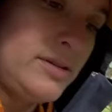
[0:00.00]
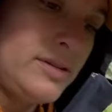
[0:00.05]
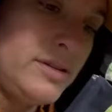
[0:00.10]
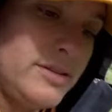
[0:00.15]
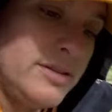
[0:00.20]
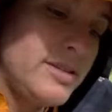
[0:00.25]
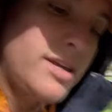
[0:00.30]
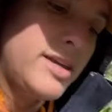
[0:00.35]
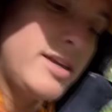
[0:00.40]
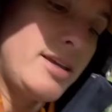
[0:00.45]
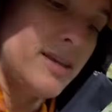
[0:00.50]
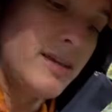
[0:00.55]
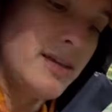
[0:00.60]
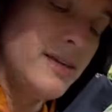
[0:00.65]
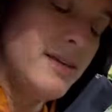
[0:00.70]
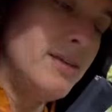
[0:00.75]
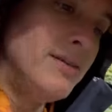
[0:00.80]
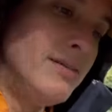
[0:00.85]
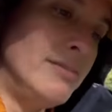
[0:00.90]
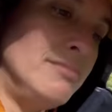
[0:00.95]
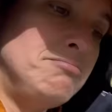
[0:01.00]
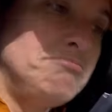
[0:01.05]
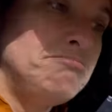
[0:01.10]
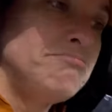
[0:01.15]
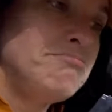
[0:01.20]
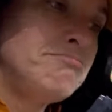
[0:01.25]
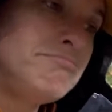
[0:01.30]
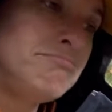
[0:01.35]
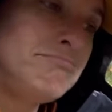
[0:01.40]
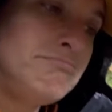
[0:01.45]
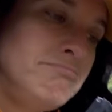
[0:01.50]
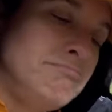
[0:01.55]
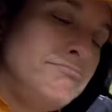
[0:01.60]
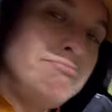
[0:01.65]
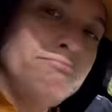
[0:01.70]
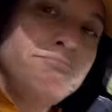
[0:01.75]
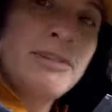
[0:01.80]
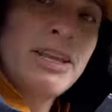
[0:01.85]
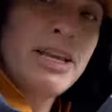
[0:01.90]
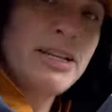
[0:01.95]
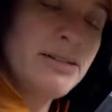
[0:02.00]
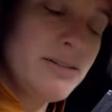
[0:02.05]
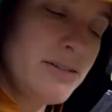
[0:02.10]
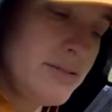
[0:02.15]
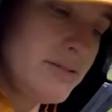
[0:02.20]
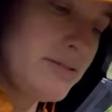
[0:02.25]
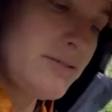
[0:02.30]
is like, I don't know,